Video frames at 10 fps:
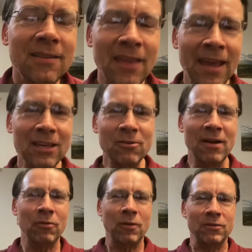Thank you
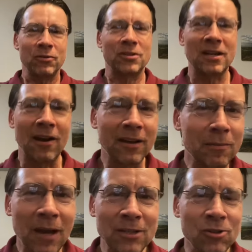everyone for sharing
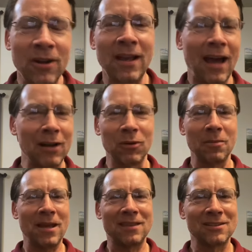in my joy. I don't want
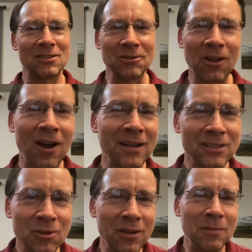to make this too long.
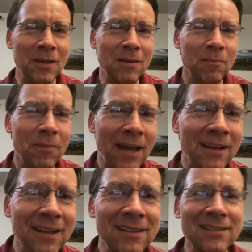It's going to be
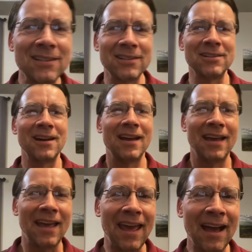embedded into
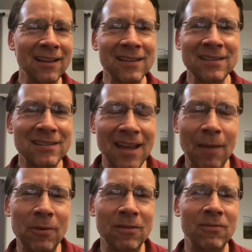Alan's
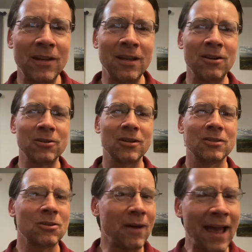epic video.
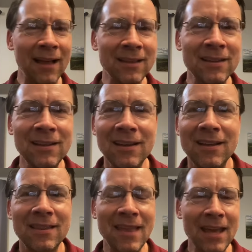So Alan,
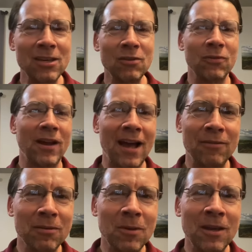thank you for
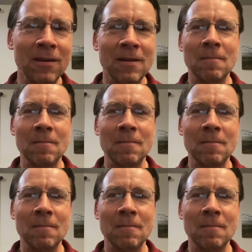having me.